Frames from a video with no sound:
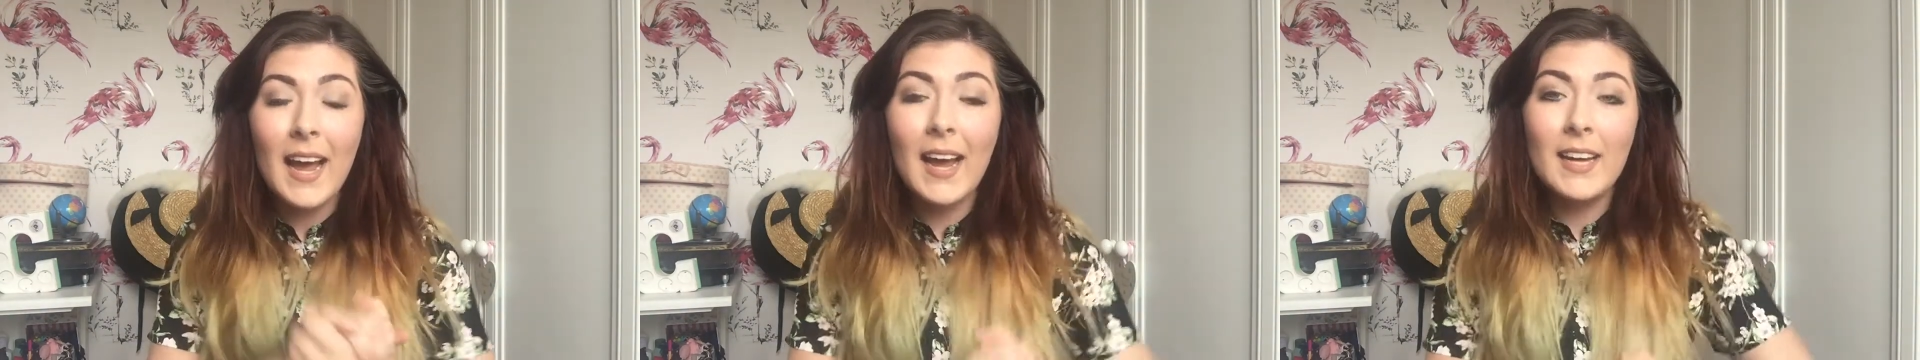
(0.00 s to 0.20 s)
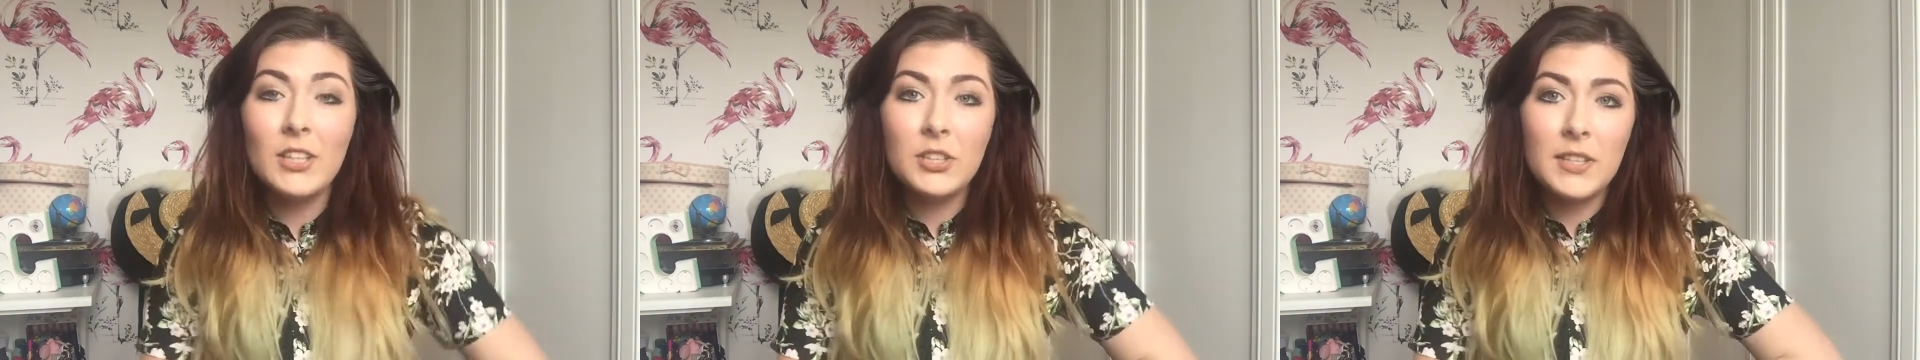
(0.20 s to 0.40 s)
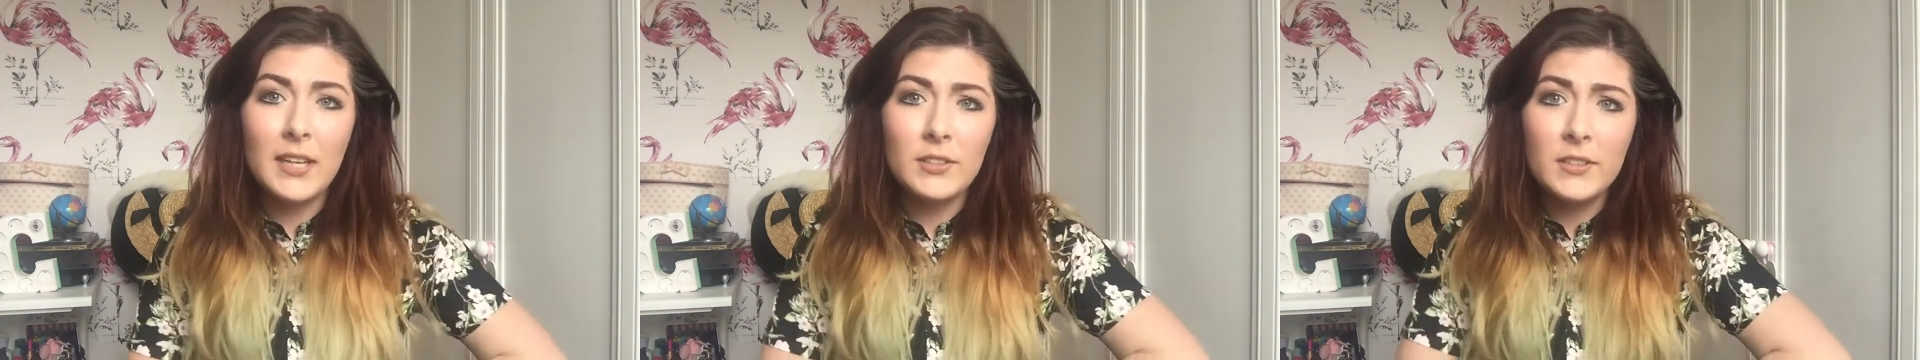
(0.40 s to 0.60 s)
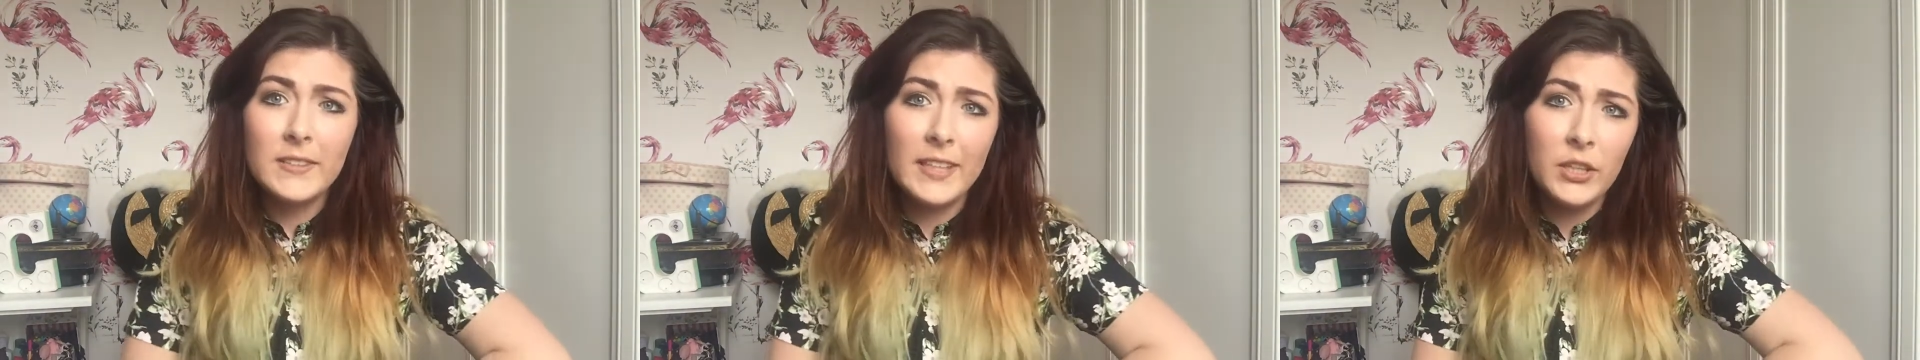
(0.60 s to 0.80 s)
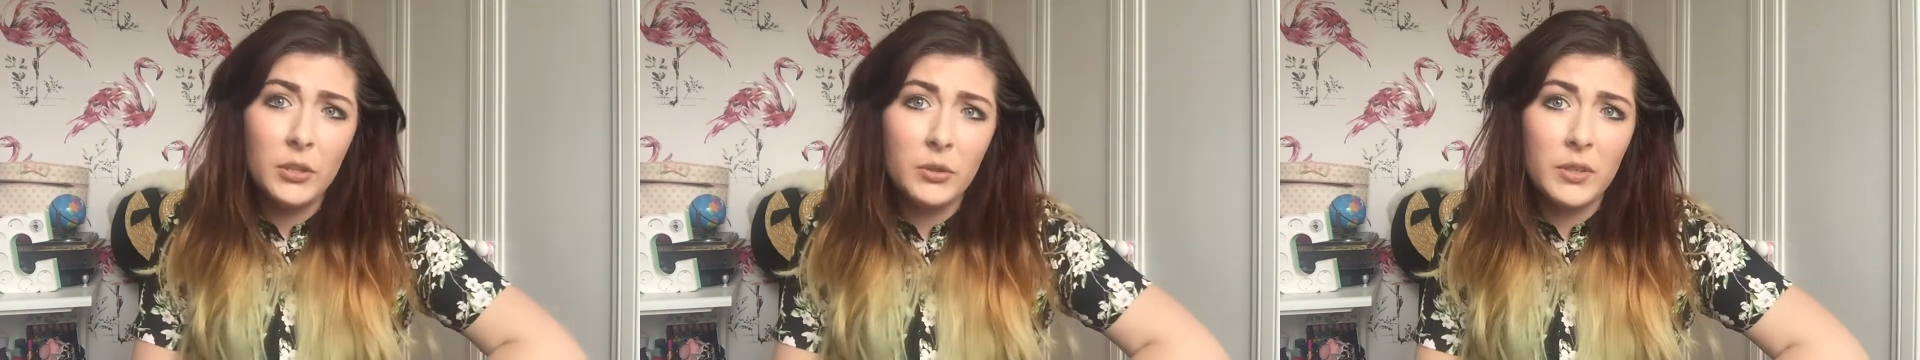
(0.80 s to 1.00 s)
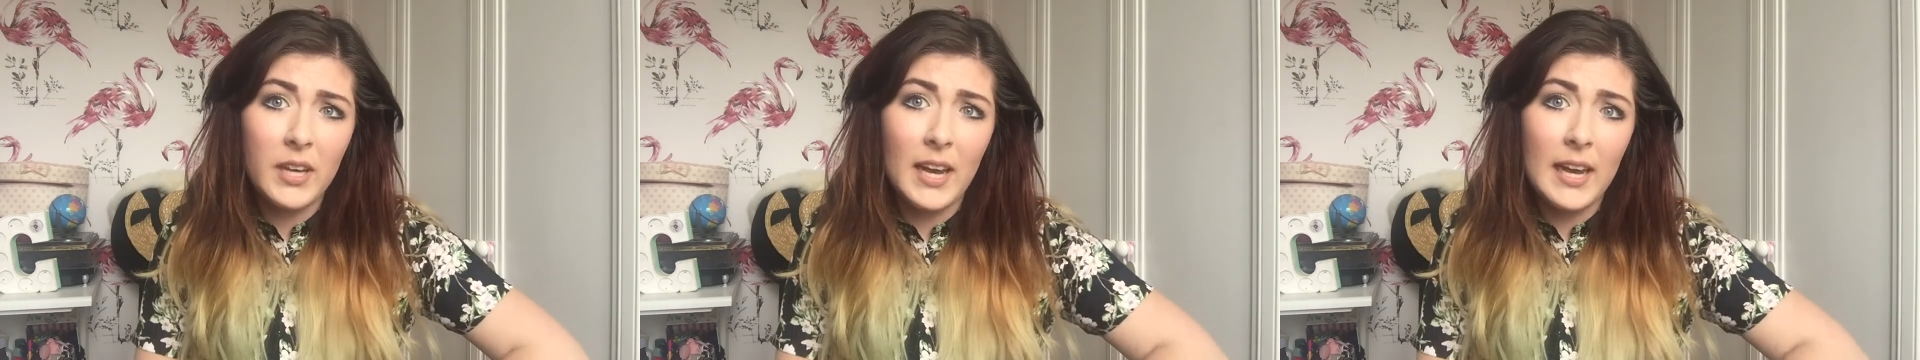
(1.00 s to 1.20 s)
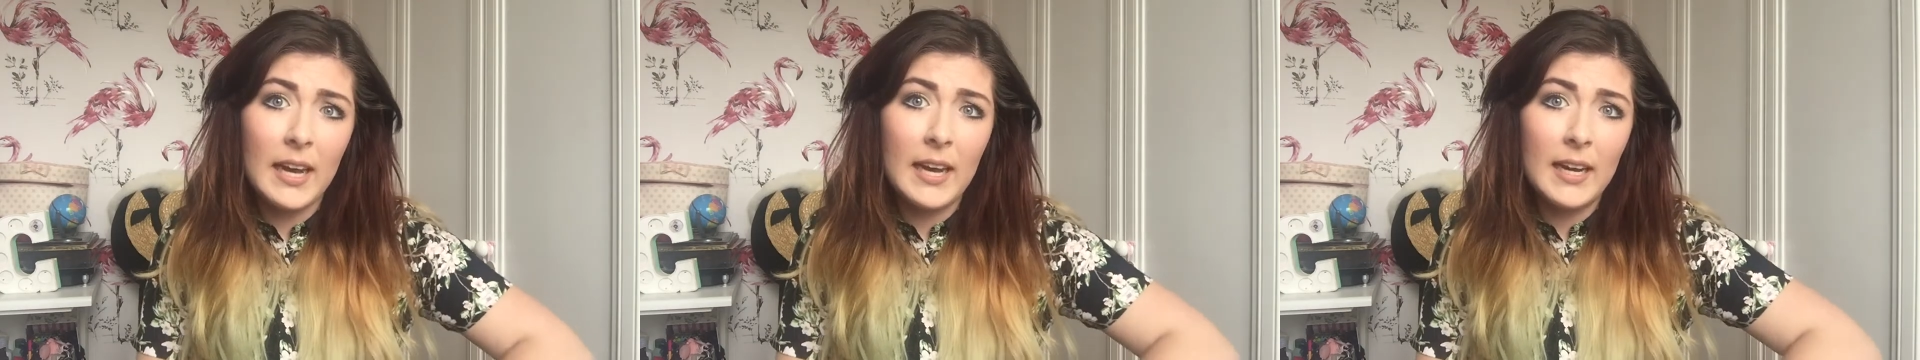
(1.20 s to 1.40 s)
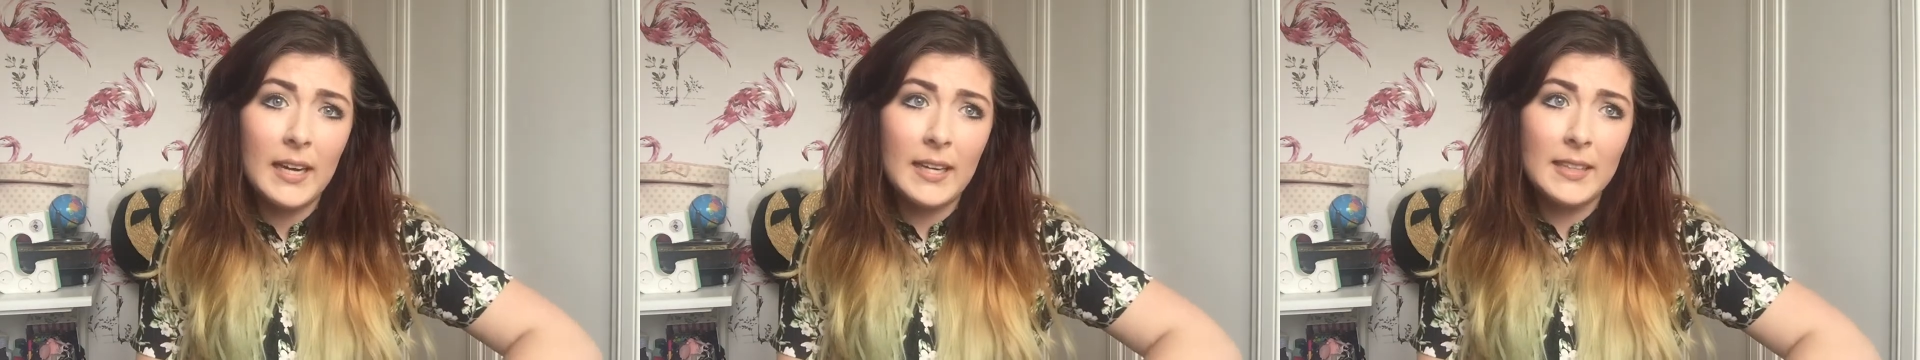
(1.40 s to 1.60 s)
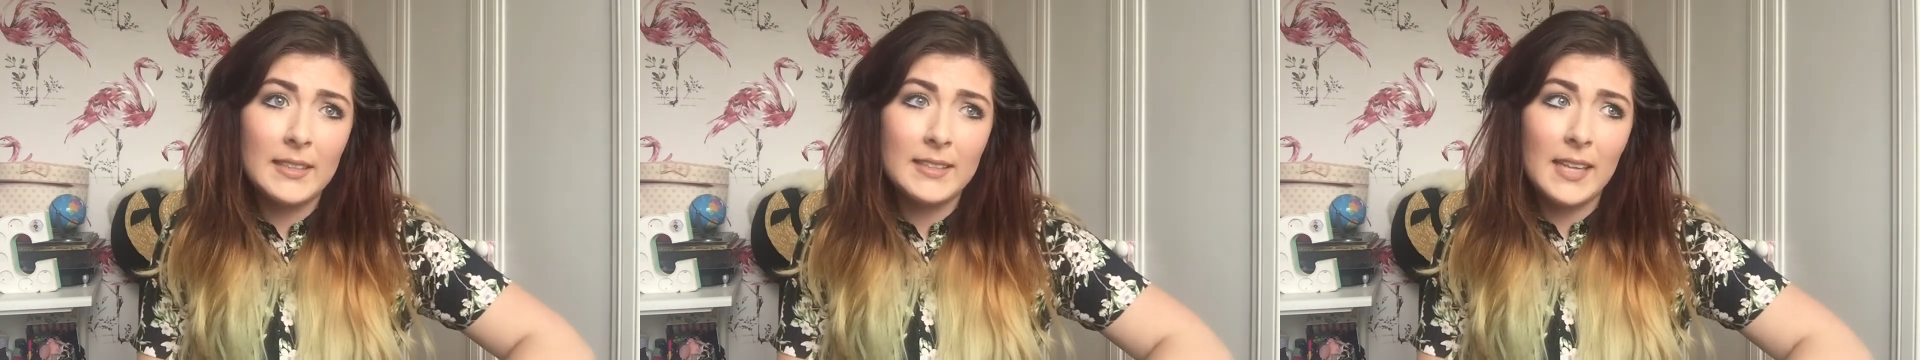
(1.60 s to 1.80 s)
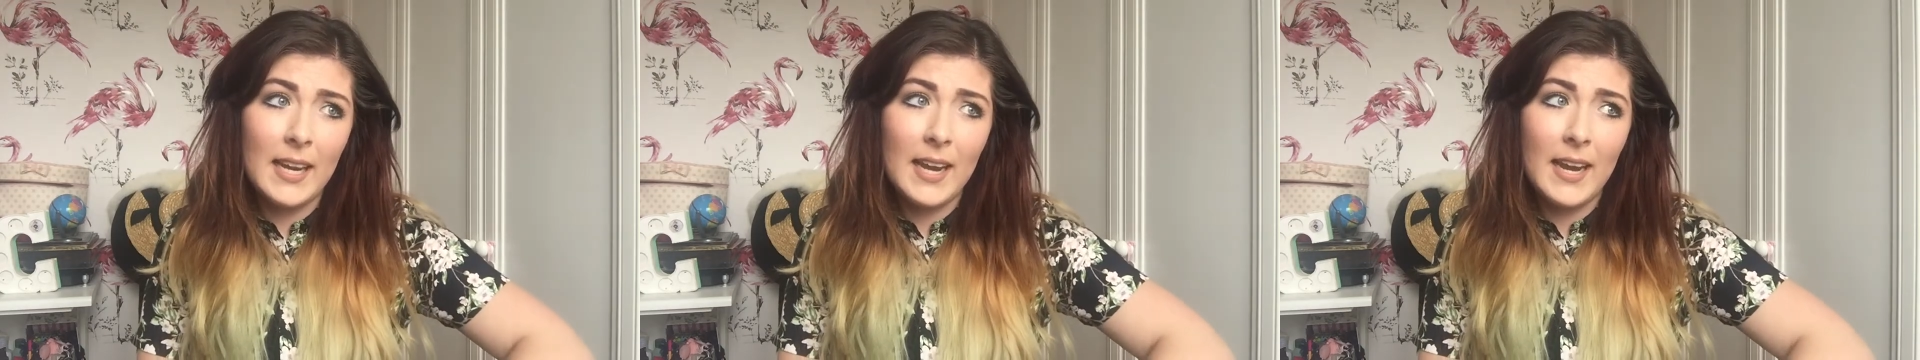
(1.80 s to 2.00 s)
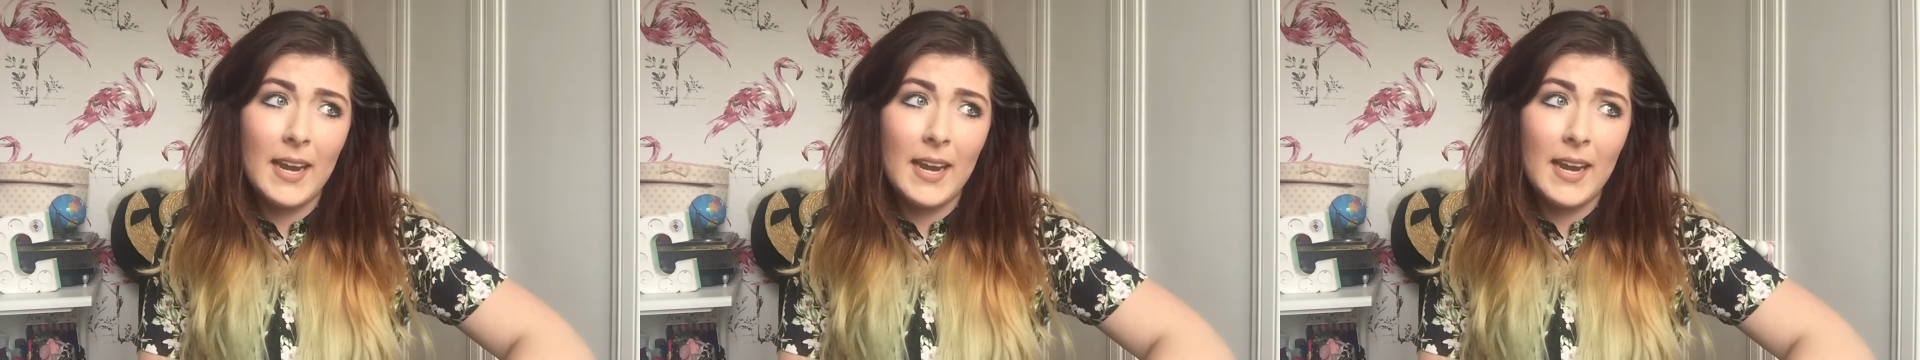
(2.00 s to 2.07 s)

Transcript: I shall see you guys